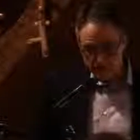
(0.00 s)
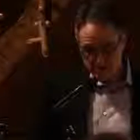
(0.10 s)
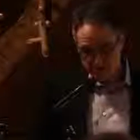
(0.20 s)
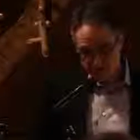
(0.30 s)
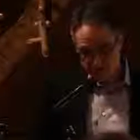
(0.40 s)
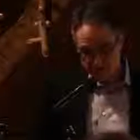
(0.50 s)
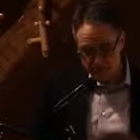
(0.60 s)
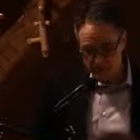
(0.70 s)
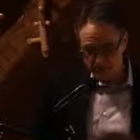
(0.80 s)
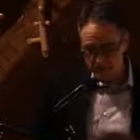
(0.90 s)
us, some
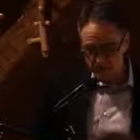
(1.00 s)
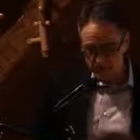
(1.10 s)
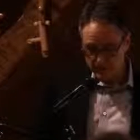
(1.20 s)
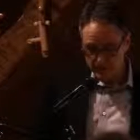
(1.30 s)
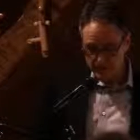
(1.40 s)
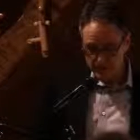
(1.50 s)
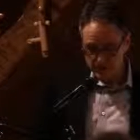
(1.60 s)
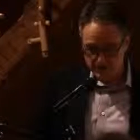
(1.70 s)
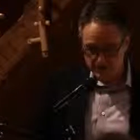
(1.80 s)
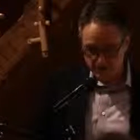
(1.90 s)
days are better than
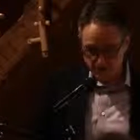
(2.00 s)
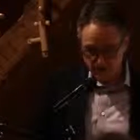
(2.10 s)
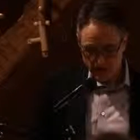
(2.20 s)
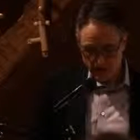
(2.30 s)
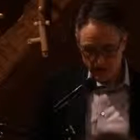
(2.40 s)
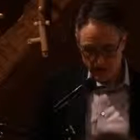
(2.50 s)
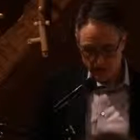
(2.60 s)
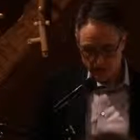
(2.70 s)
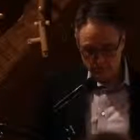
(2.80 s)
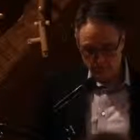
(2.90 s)
others.
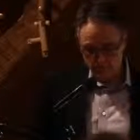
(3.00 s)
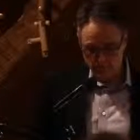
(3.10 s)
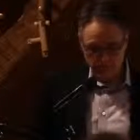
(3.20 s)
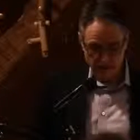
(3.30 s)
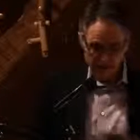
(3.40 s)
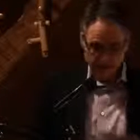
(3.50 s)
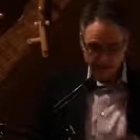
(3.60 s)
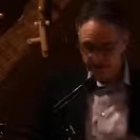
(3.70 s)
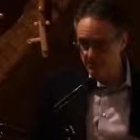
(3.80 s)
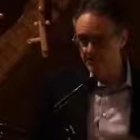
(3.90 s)
I
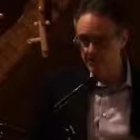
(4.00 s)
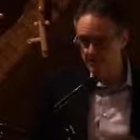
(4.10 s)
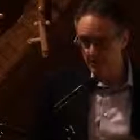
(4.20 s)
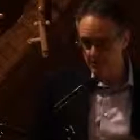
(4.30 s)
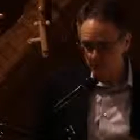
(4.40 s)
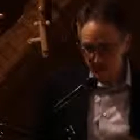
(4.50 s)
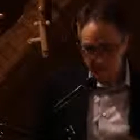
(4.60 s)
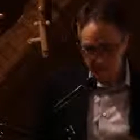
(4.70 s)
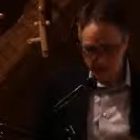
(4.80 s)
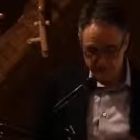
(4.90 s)
have to admit that we're
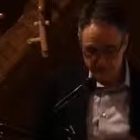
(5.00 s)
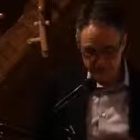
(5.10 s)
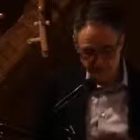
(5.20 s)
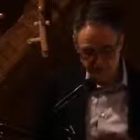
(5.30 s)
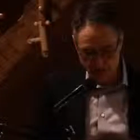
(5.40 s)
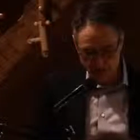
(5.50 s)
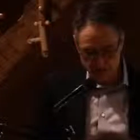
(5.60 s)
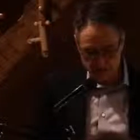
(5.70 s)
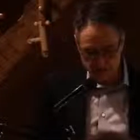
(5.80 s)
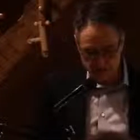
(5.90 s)
happy that he's in
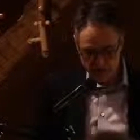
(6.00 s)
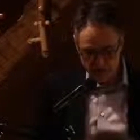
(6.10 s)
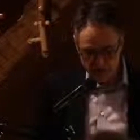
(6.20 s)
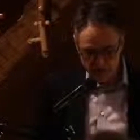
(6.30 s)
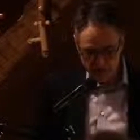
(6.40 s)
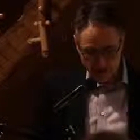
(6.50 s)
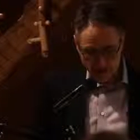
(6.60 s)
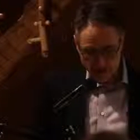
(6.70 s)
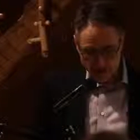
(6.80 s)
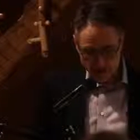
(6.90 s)
college,
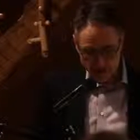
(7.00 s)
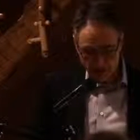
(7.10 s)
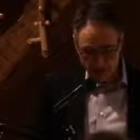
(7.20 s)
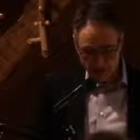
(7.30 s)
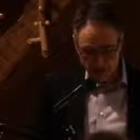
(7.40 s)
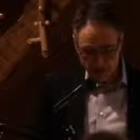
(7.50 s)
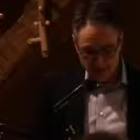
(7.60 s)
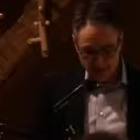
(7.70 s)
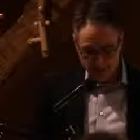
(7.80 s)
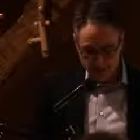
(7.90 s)

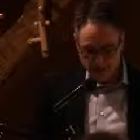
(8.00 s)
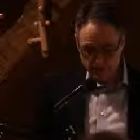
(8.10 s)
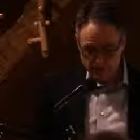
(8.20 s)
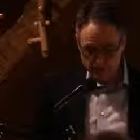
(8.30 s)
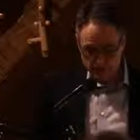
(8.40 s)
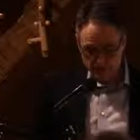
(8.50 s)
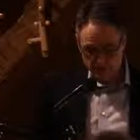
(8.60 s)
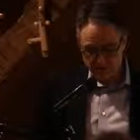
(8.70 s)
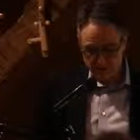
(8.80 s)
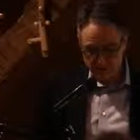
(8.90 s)
and we're pretty much
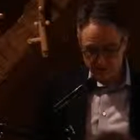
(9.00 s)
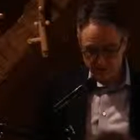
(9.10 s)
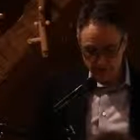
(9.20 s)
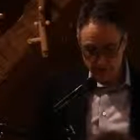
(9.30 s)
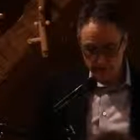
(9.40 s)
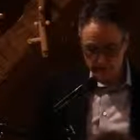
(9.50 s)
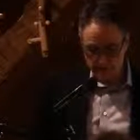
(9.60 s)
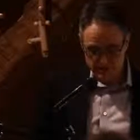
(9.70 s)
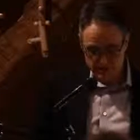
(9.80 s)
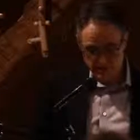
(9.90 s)
leaving him alone
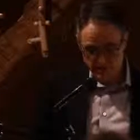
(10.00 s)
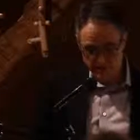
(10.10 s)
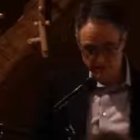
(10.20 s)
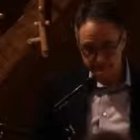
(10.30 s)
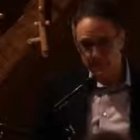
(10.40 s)
this time,